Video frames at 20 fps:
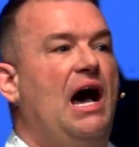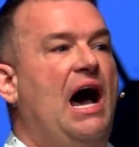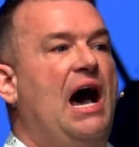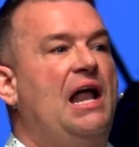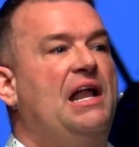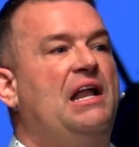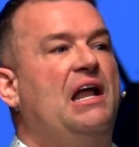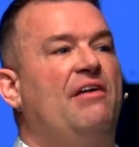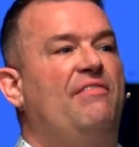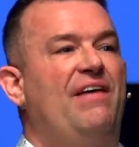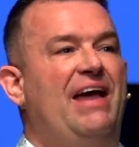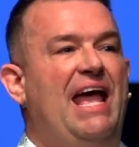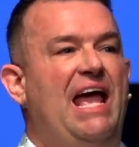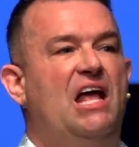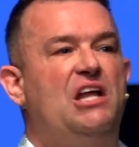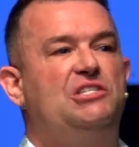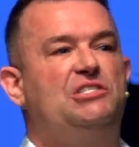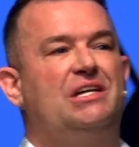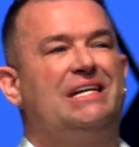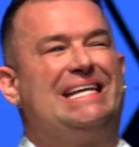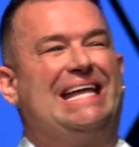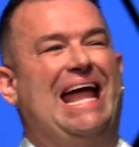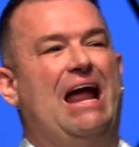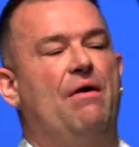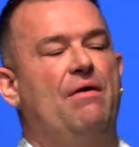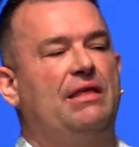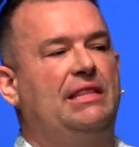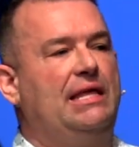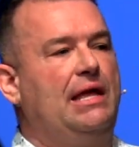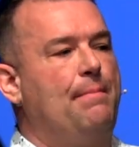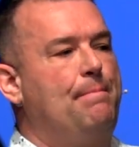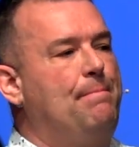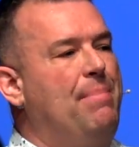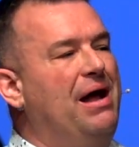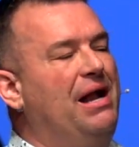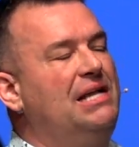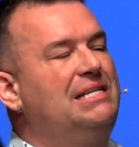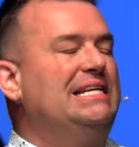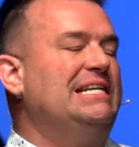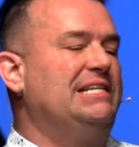enough hands to carry the
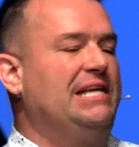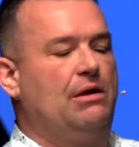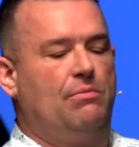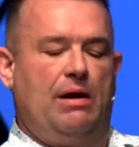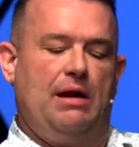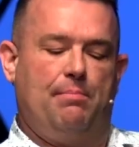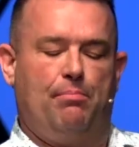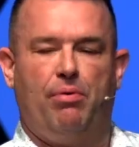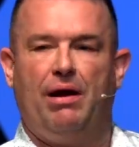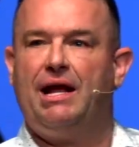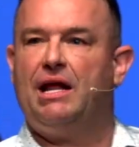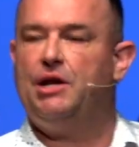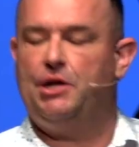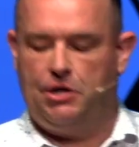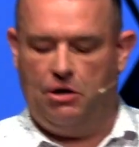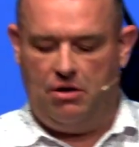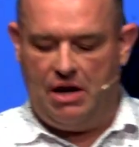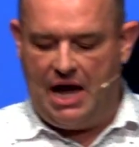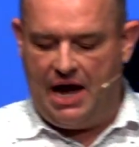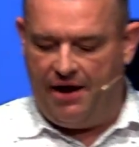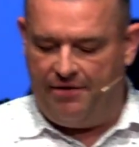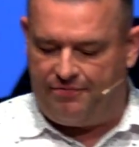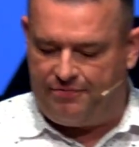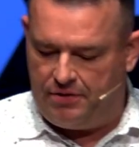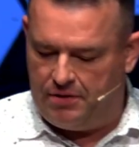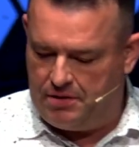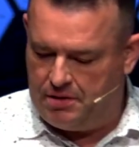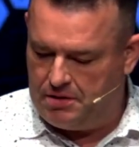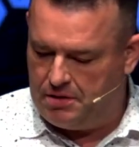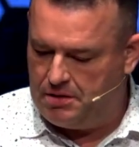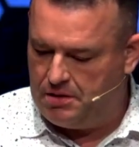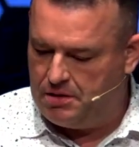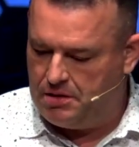abundance he's getting ready to bring into your life.